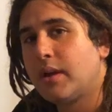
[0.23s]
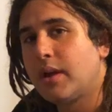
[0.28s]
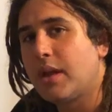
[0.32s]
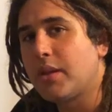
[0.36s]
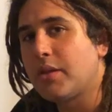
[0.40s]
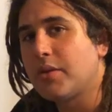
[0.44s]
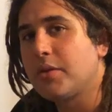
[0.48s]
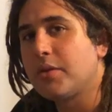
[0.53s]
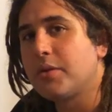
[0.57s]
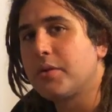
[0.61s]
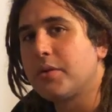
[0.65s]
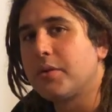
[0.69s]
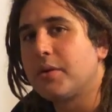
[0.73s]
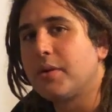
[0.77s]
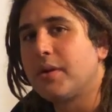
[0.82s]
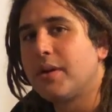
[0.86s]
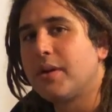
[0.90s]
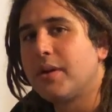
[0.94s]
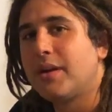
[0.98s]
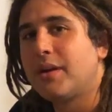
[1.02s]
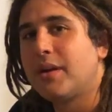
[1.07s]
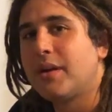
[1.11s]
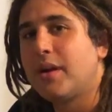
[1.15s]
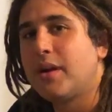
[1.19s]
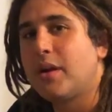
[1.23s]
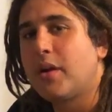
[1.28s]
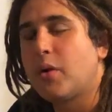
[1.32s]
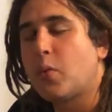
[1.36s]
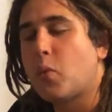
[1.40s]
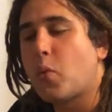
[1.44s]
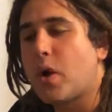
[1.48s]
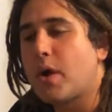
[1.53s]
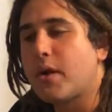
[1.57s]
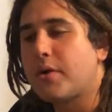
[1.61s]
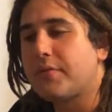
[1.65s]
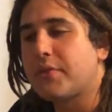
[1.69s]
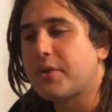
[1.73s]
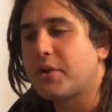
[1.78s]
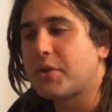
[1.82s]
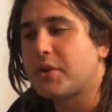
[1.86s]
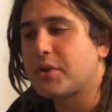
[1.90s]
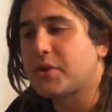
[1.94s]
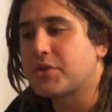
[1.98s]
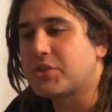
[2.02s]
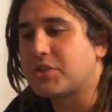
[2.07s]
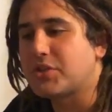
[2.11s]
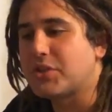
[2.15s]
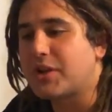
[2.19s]
Hello. One of the
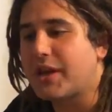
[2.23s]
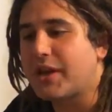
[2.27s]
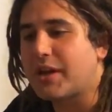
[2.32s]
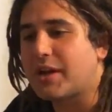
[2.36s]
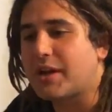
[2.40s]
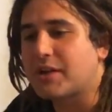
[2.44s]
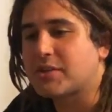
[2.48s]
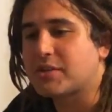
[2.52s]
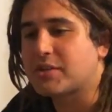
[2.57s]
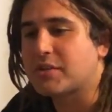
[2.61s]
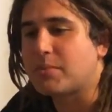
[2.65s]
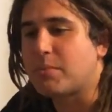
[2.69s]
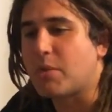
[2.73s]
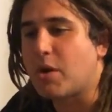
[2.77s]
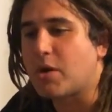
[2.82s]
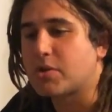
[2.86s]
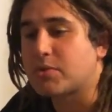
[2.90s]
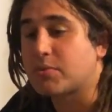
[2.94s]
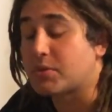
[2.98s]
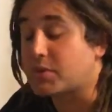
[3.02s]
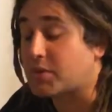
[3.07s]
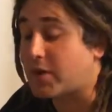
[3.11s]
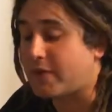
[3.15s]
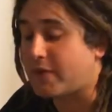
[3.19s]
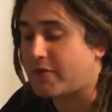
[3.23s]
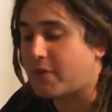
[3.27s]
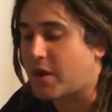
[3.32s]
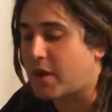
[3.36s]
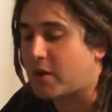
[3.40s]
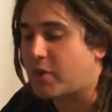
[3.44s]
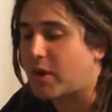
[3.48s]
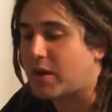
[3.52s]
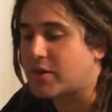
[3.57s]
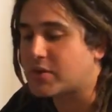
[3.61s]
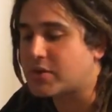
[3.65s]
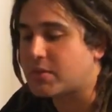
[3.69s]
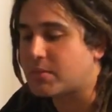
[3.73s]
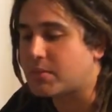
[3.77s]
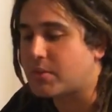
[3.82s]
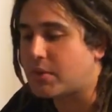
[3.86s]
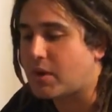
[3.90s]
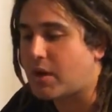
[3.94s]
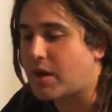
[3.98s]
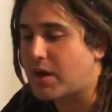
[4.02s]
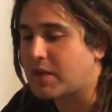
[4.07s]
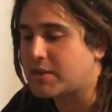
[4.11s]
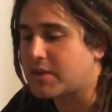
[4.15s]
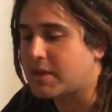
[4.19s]
questions I get asked the most, which I find quite
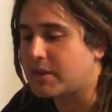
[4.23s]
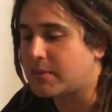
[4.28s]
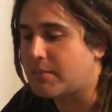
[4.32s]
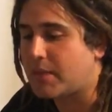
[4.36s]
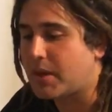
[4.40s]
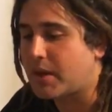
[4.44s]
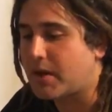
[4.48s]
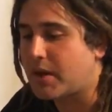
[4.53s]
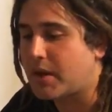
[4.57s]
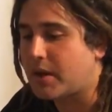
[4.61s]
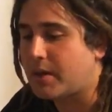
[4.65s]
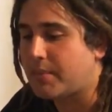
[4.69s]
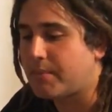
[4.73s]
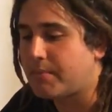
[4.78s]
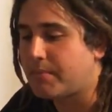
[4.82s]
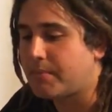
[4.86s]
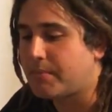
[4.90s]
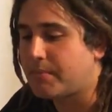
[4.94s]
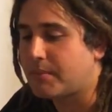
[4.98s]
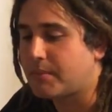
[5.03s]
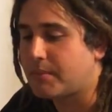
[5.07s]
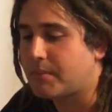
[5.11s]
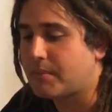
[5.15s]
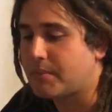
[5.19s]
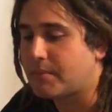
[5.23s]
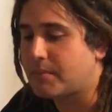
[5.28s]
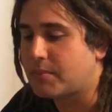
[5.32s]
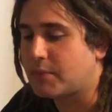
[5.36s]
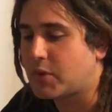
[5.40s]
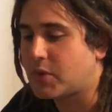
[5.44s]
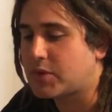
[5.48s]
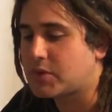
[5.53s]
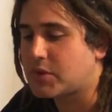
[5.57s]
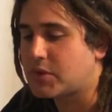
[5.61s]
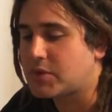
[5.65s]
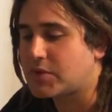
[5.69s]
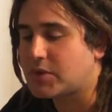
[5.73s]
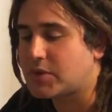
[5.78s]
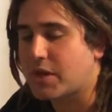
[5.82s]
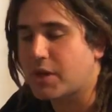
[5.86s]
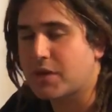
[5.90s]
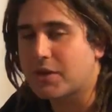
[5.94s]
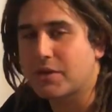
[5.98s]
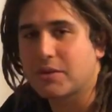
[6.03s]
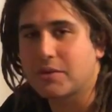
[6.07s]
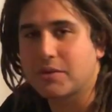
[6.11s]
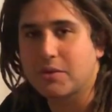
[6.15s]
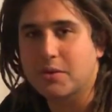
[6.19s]
surprising, but um, questions like,
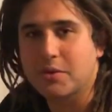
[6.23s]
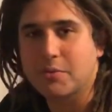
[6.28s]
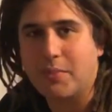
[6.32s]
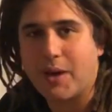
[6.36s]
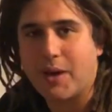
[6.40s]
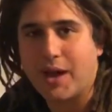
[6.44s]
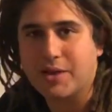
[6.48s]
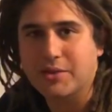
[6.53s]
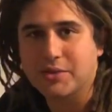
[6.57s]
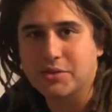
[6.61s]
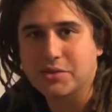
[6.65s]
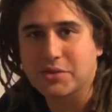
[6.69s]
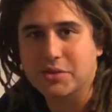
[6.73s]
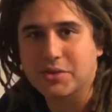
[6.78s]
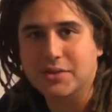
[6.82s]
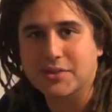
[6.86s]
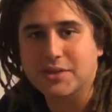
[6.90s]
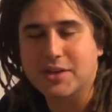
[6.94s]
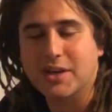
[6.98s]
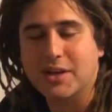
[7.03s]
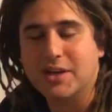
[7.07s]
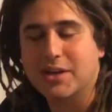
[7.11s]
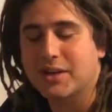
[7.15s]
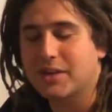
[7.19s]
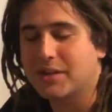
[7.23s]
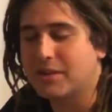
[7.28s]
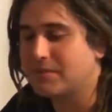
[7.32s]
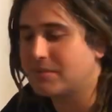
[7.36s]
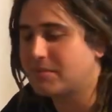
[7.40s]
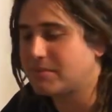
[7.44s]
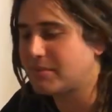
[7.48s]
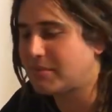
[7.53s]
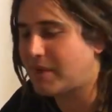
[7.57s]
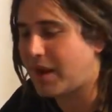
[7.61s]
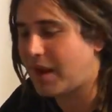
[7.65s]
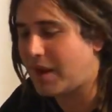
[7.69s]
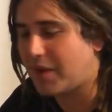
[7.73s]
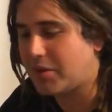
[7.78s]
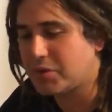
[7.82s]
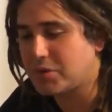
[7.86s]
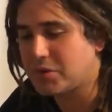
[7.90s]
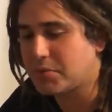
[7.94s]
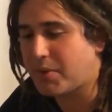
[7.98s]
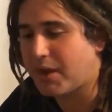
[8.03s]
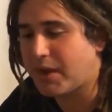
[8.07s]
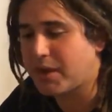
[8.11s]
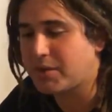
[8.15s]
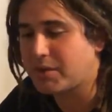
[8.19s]
who painted your guitar? How
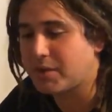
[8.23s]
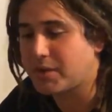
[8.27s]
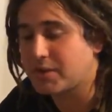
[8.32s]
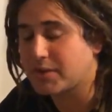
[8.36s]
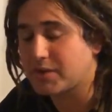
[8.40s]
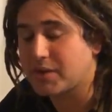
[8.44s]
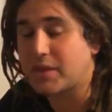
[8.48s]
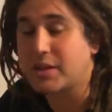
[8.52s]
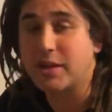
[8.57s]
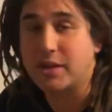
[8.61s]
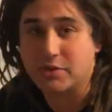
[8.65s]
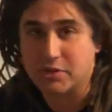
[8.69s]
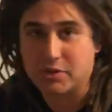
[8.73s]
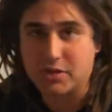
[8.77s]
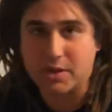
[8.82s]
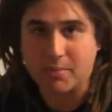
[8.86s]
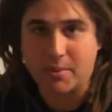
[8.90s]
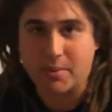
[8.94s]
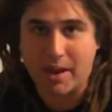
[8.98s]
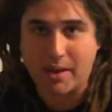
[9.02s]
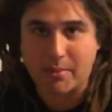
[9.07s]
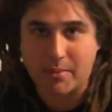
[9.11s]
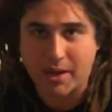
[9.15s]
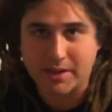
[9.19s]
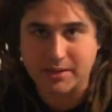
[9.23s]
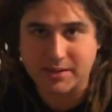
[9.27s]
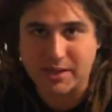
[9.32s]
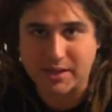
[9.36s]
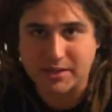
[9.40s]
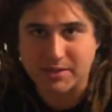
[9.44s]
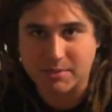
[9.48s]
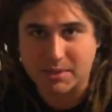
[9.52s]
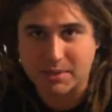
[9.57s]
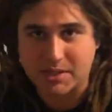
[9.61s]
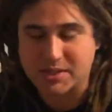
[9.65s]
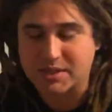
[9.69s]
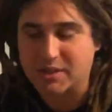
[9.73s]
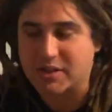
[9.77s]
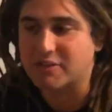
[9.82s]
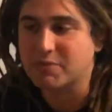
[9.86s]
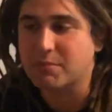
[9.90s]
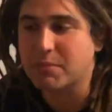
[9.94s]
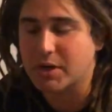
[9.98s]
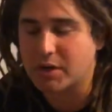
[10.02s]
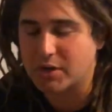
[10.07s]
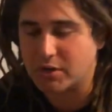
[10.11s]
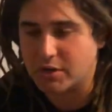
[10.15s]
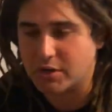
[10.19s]
did you paint your guitar? The answer is I paint my guitars
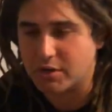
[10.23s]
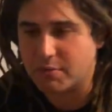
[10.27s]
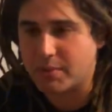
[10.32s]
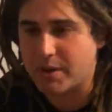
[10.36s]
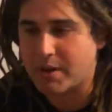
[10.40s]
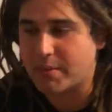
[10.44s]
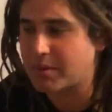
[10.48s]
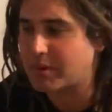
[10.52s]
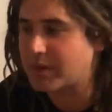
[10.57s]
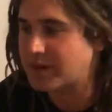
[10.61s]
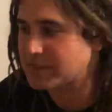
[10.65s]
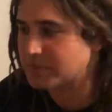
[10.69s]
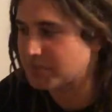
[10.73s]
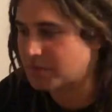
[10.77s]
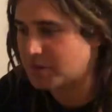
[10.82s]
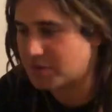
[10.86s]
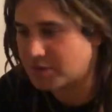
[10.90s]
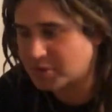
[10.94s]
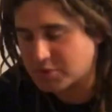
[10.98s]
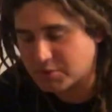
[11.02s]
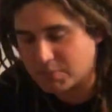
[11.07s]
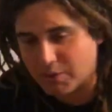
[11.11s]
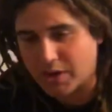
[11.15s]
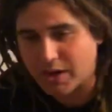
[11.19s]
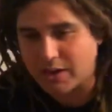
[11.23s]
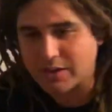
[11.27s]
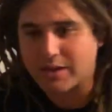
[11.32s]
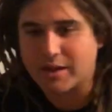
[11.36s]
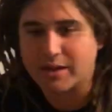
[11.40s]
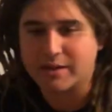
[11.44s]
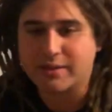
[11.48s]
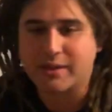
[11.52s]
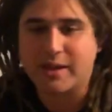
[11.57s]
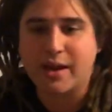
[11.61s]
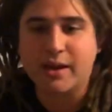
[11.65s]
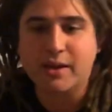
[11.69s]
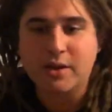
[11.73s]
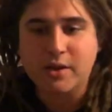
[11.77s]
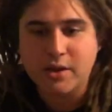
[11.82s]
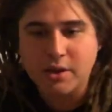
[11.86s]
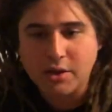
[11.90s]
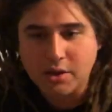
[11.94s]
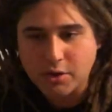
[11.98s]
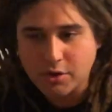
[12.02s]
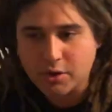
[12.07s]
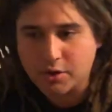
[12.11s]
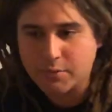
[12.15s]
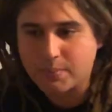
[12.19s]
myself, but a lot of people ask me, did you buy it like that?
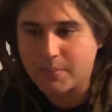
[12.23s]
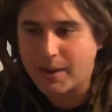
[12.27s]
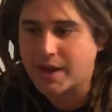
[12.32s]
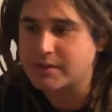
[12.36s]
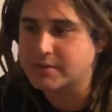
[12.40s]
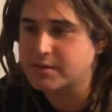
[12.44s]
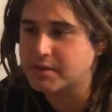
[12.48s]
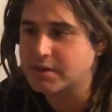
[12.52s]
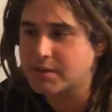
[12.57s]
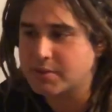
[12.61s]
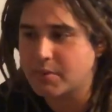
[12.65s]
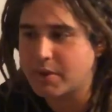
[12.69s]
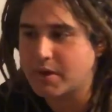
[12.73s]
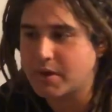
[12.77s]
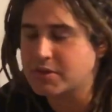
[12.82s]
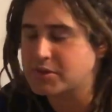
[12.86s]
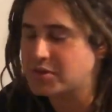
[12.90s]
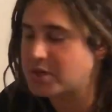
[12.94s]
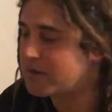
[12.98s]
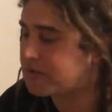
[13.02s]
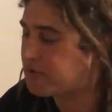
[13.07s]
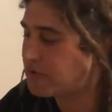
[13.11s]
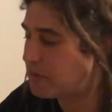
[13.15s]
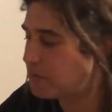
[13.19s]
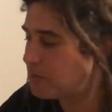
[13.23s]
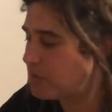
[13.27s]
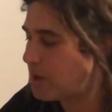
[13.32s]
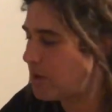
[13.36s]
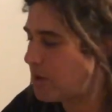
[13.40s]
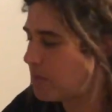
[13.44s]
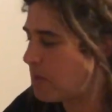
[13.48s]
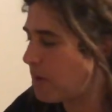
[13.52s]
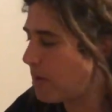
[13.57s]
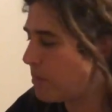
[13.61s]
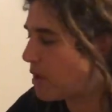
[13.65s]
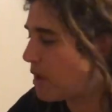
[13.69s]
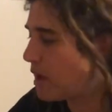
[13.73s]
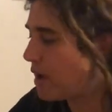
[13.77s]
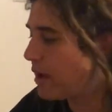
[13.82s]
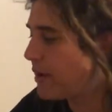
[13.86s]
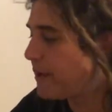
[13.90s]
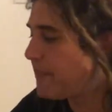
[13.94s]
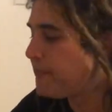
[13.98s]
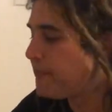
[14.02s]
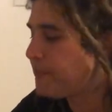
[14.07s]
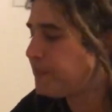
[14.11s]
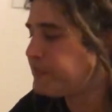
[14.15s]
Who painted it? Where did you get it from? Blah, blah, blah.